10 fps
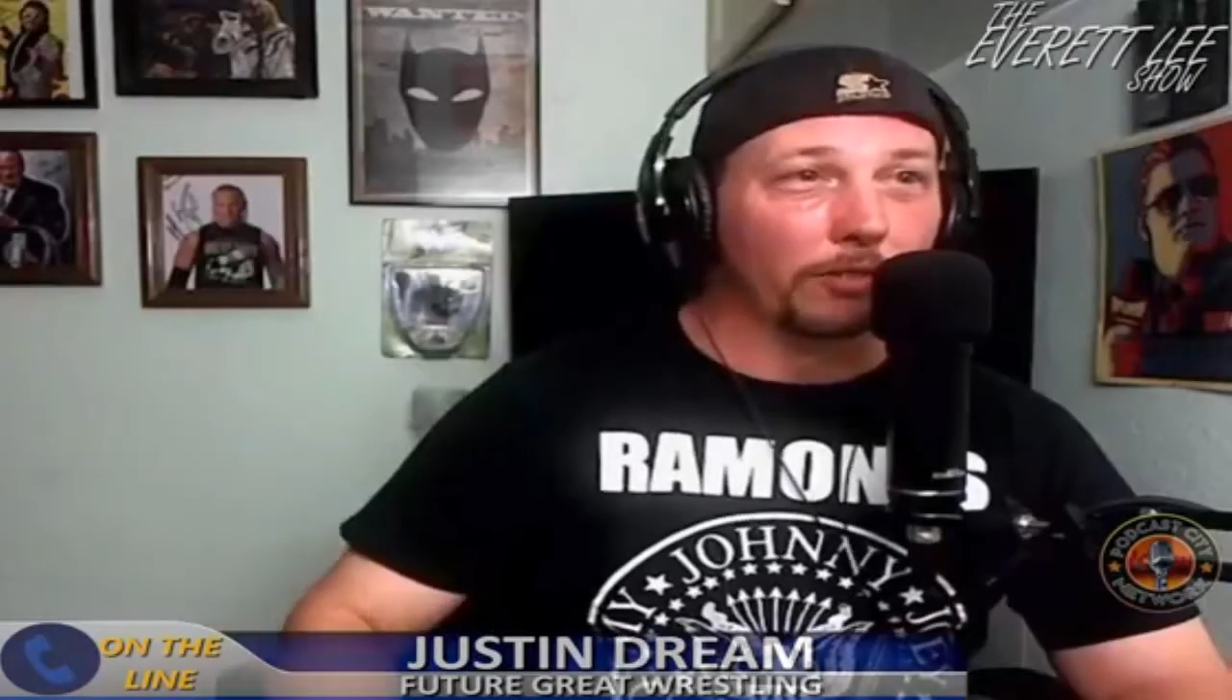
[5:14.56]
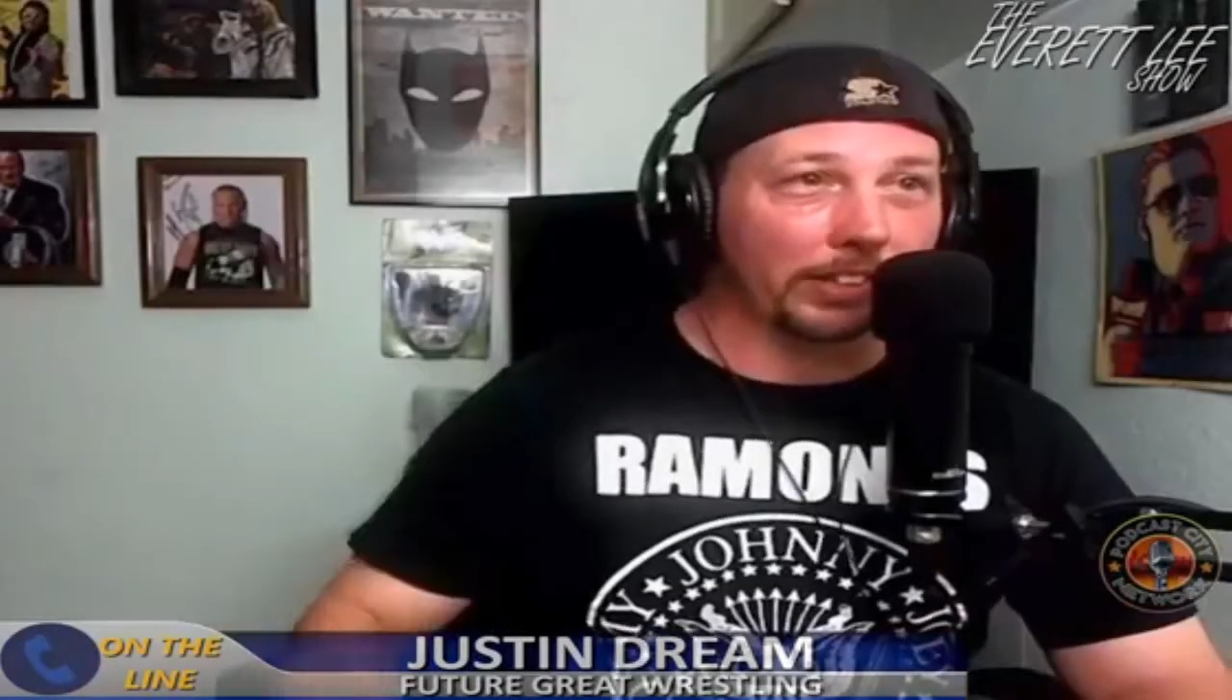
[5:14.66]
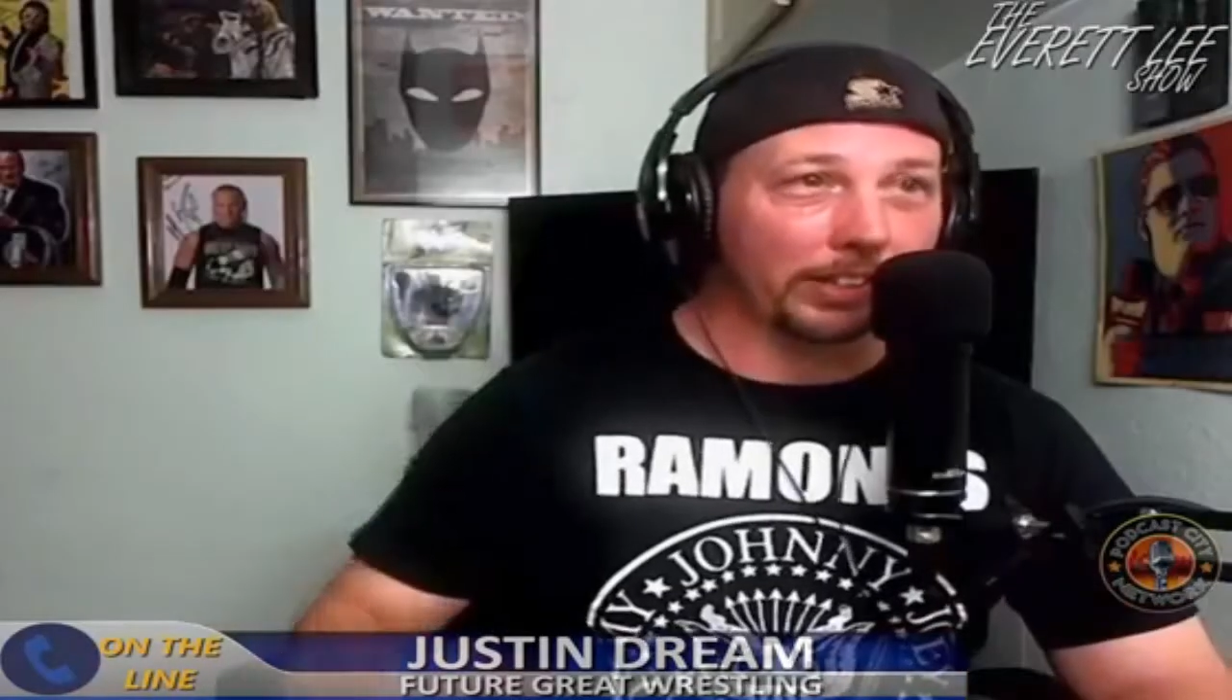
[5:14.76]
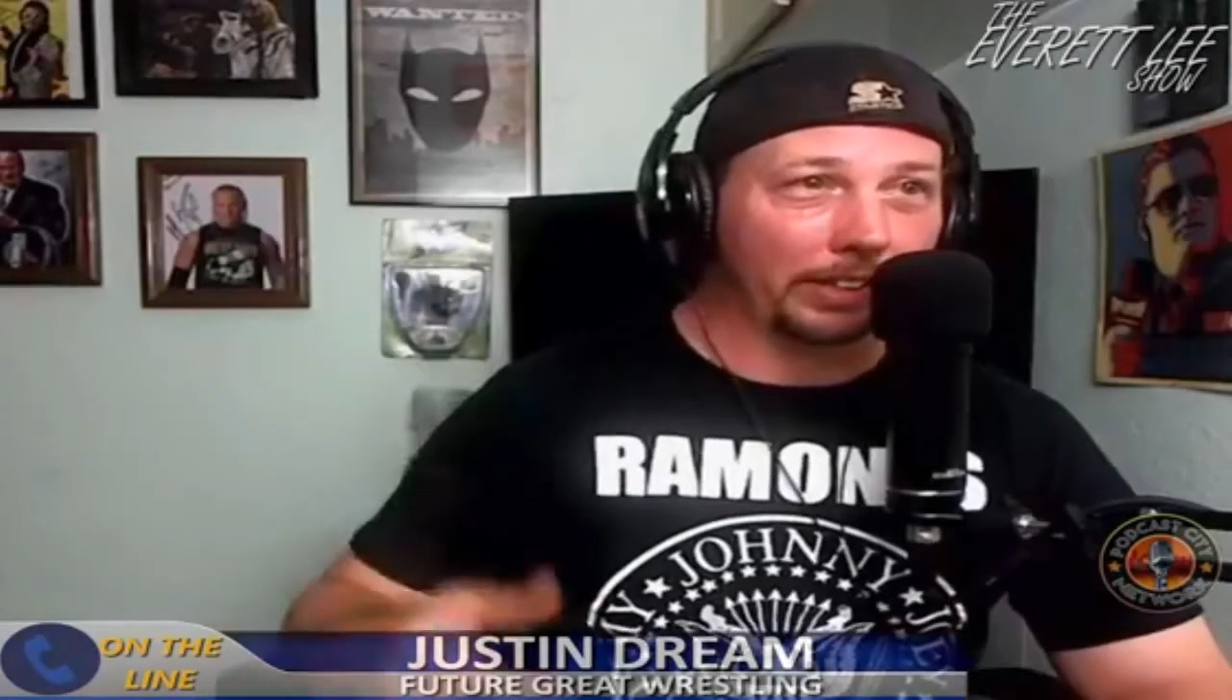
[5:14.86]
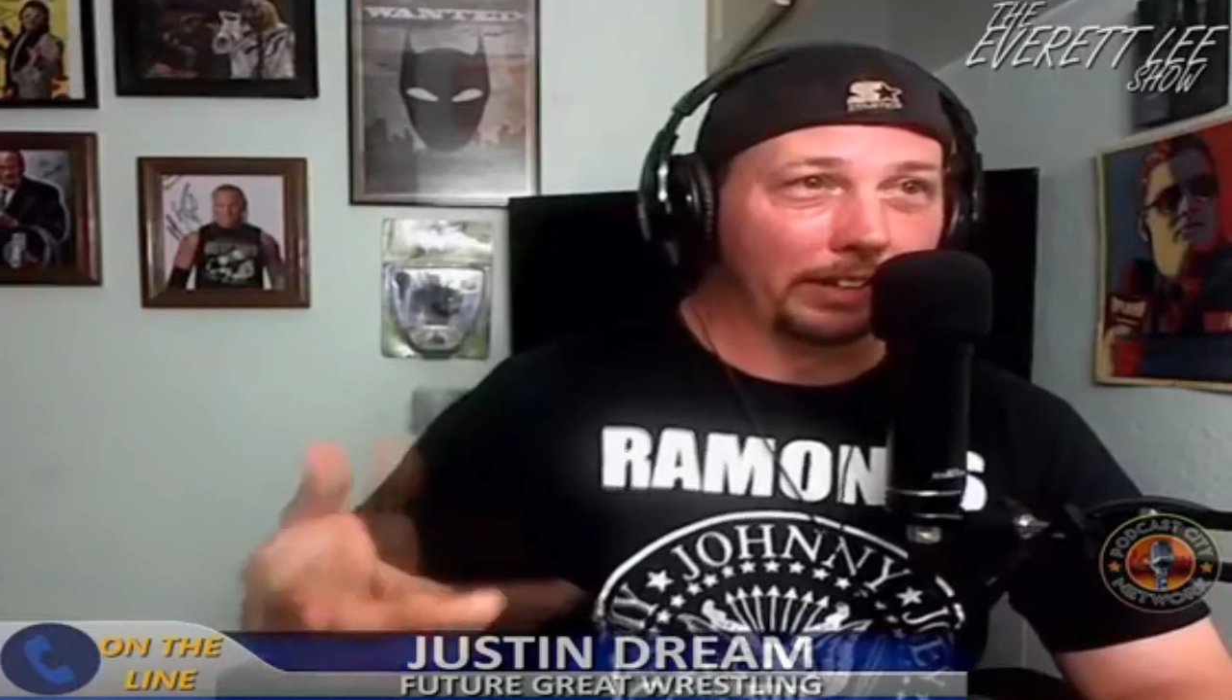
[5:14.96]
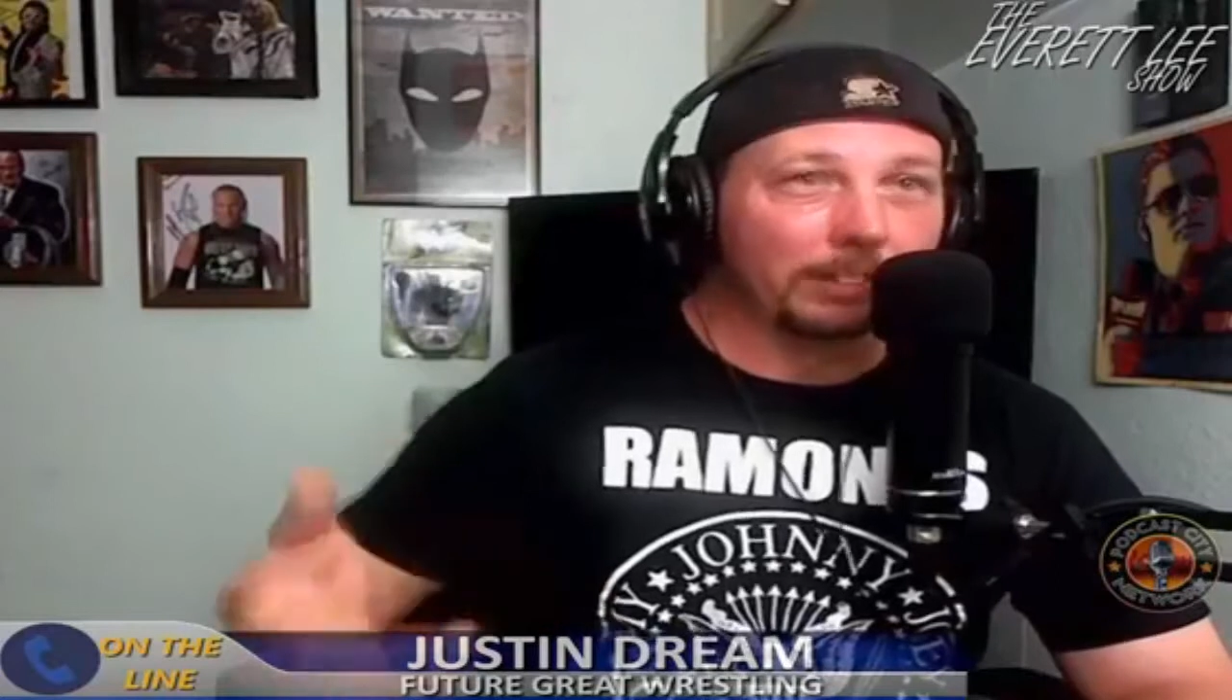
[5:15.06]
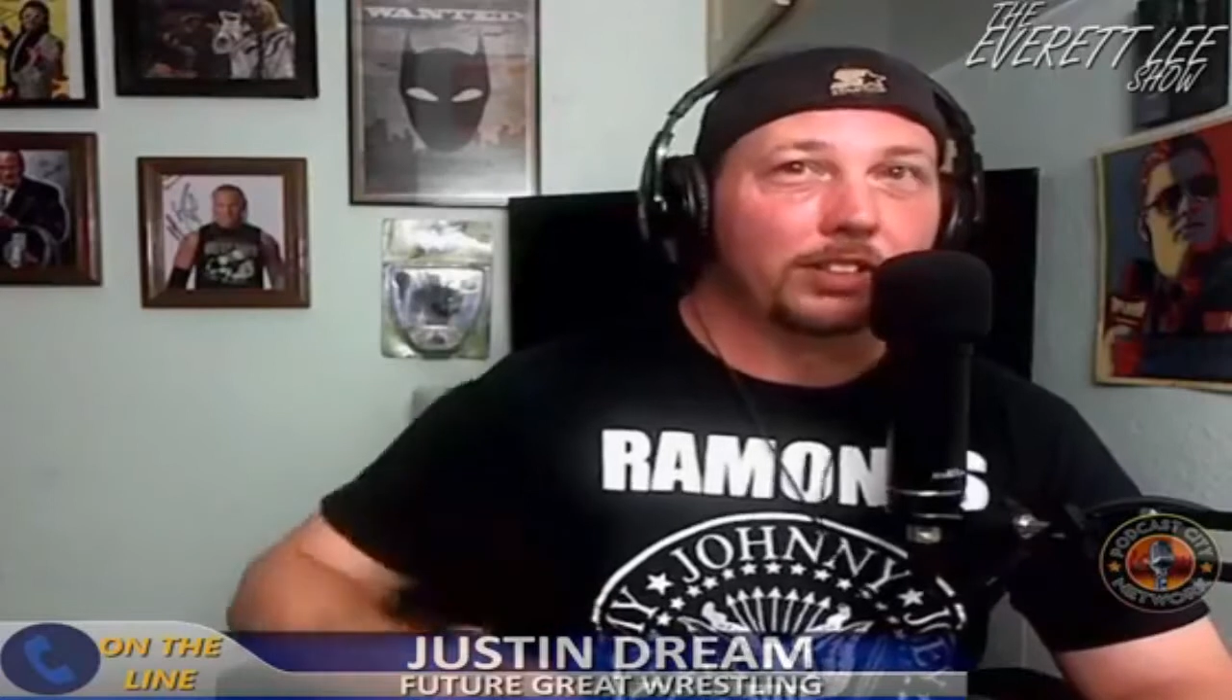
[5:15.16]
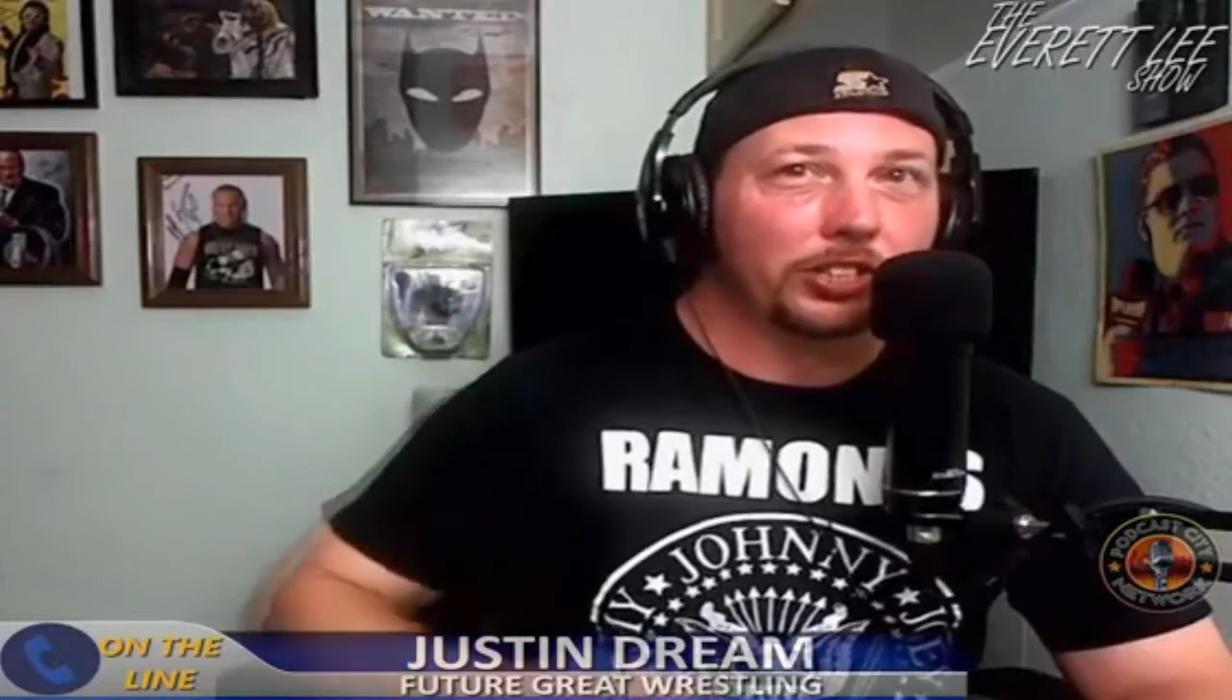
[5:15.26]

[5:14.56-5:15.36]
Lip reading: everything.